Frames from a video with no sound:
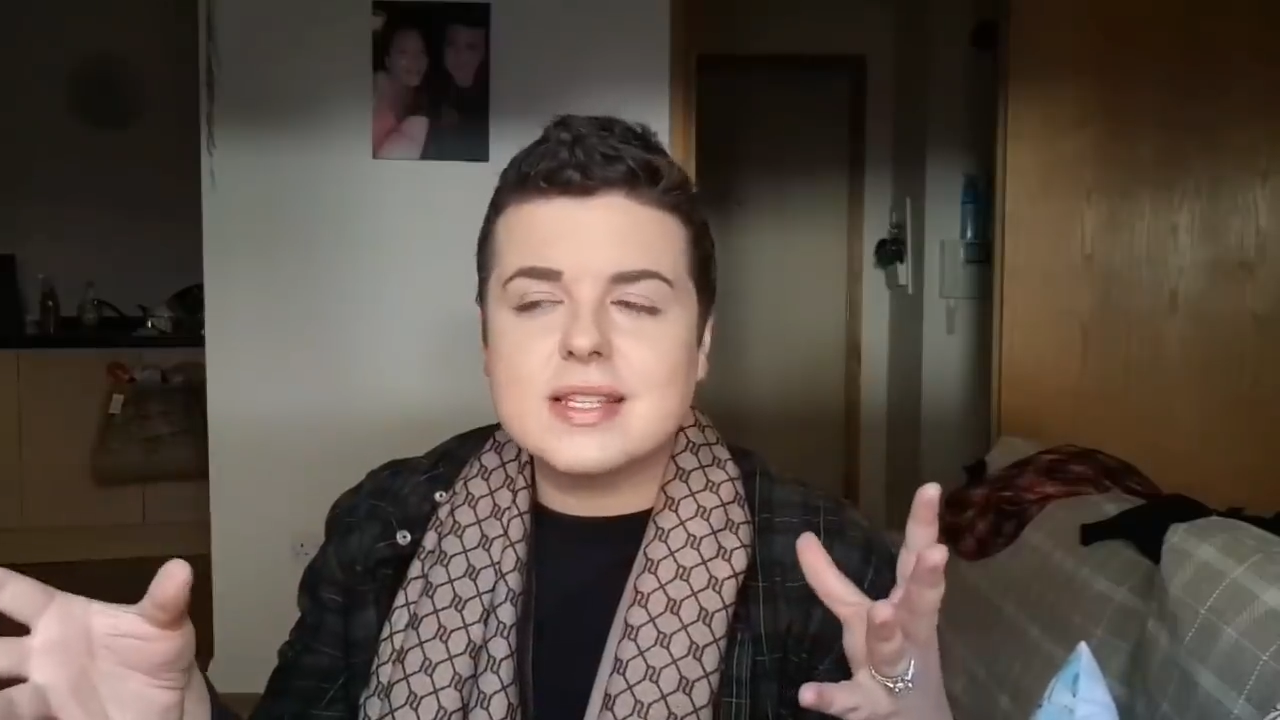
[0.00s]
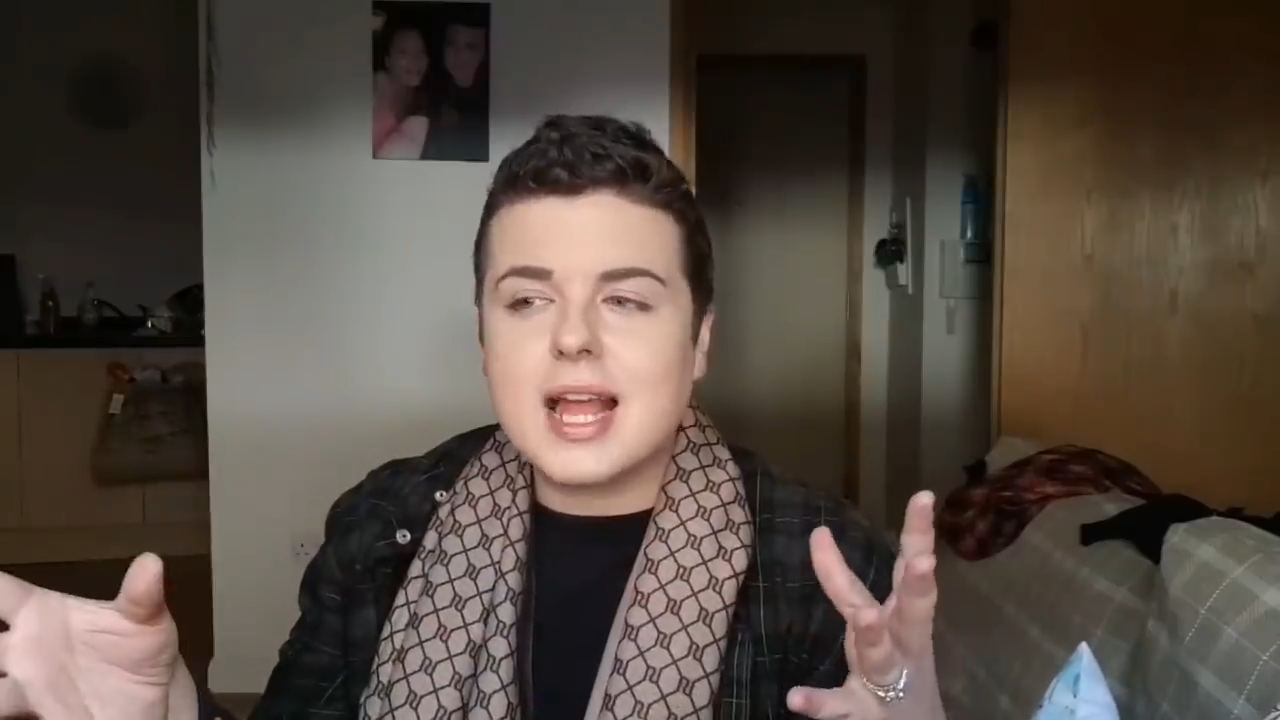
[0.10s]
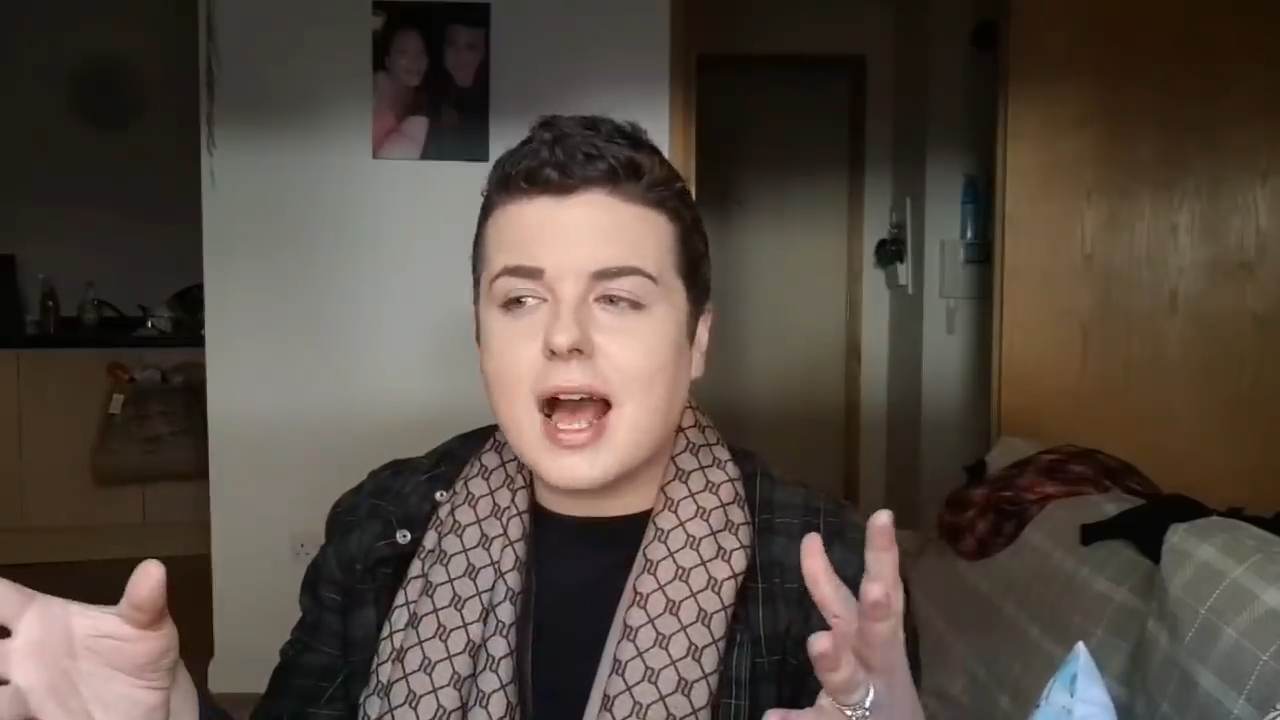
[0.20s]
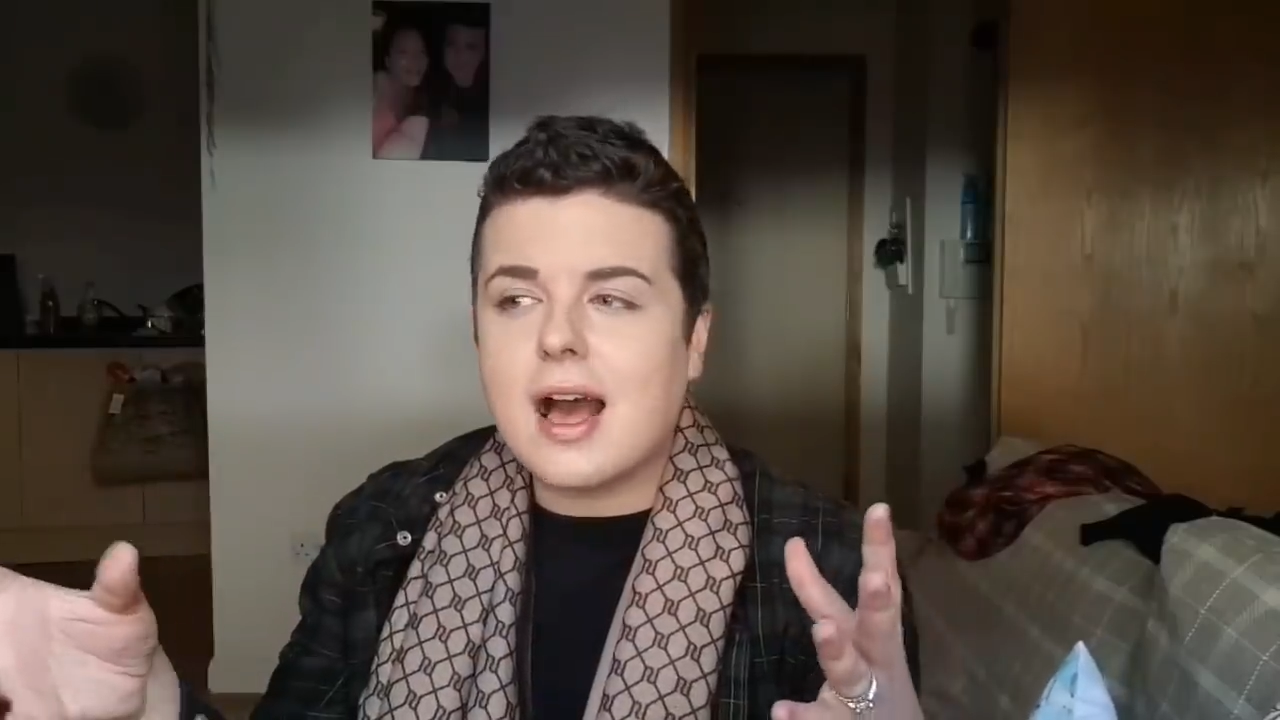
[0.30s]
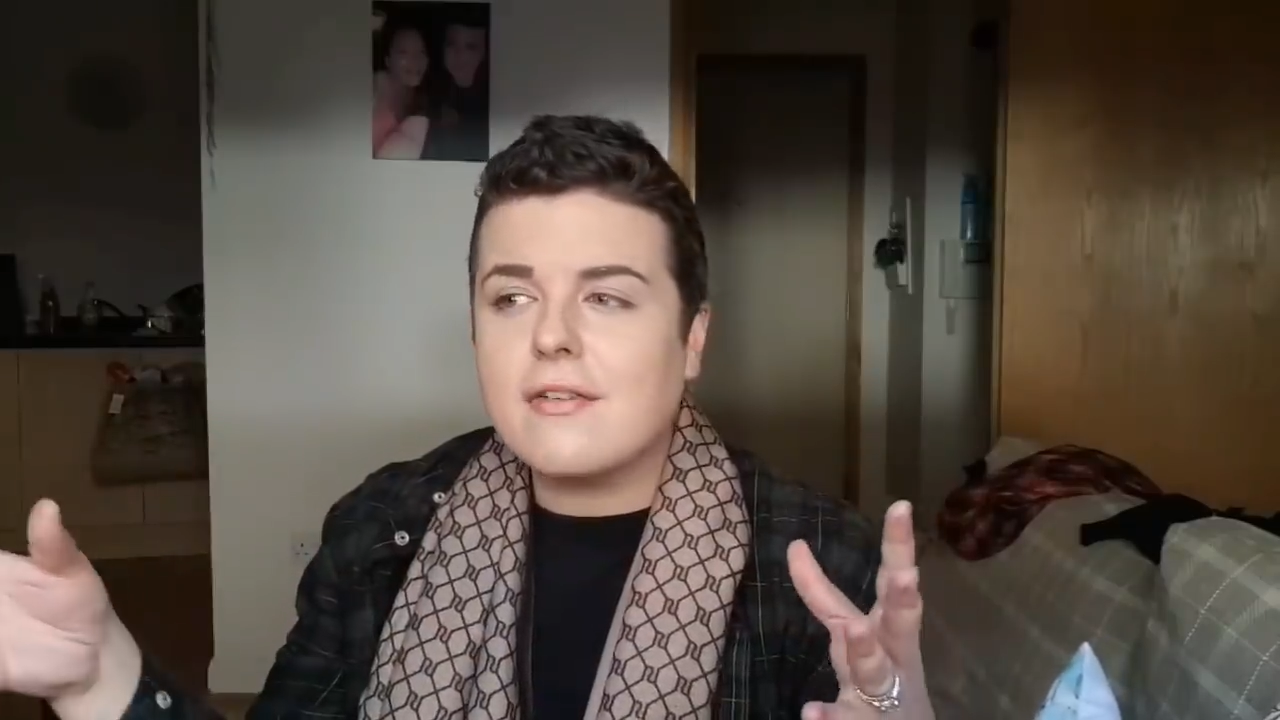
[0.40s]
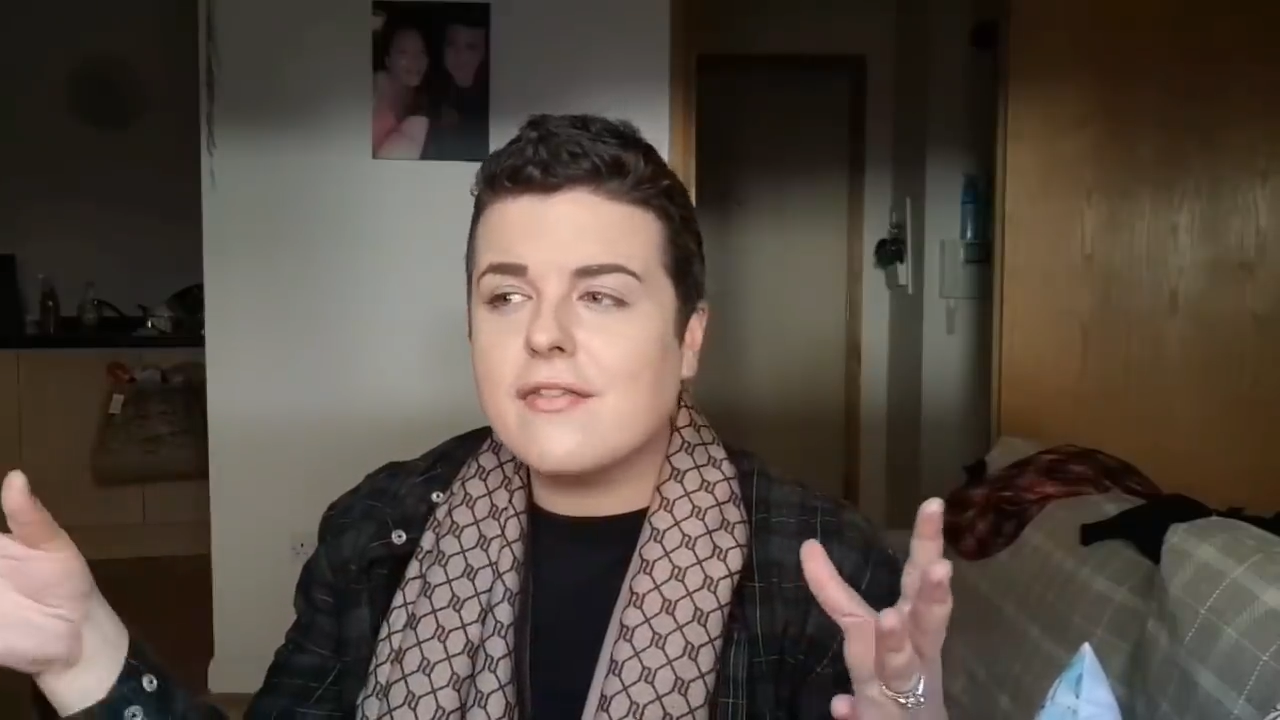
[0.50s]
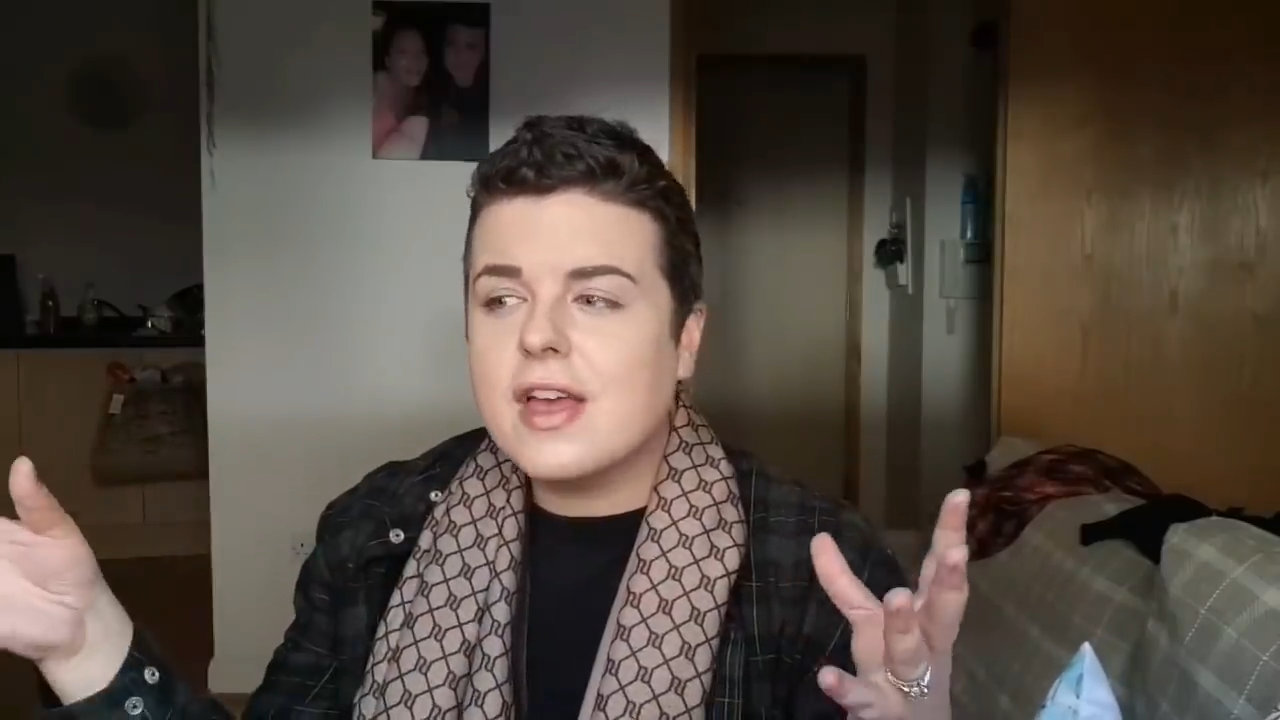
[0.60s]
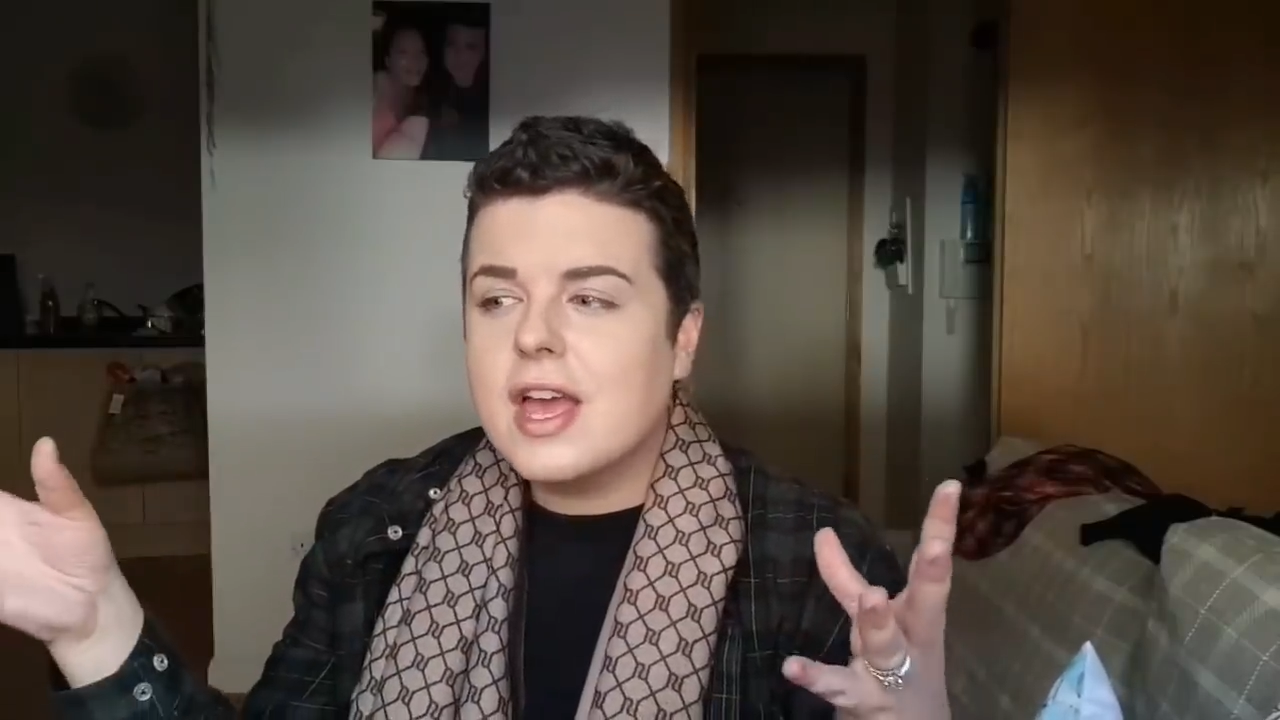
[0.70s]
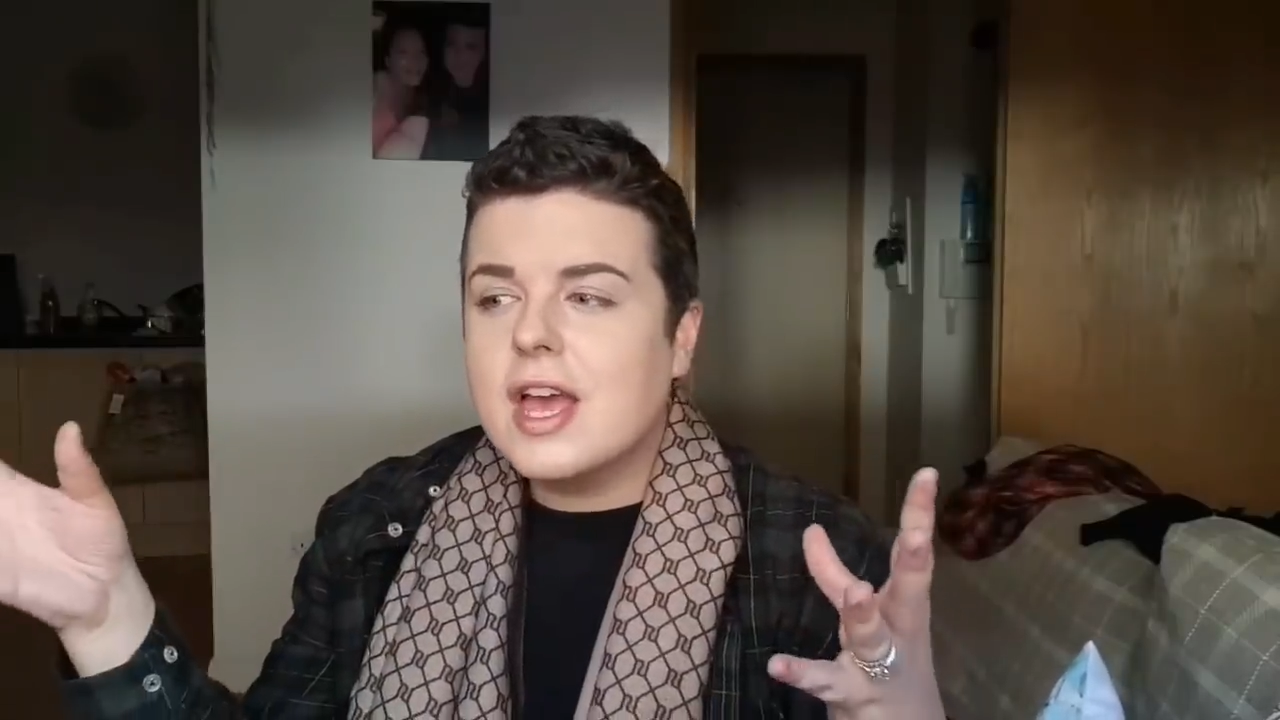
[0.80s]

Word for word: stuff.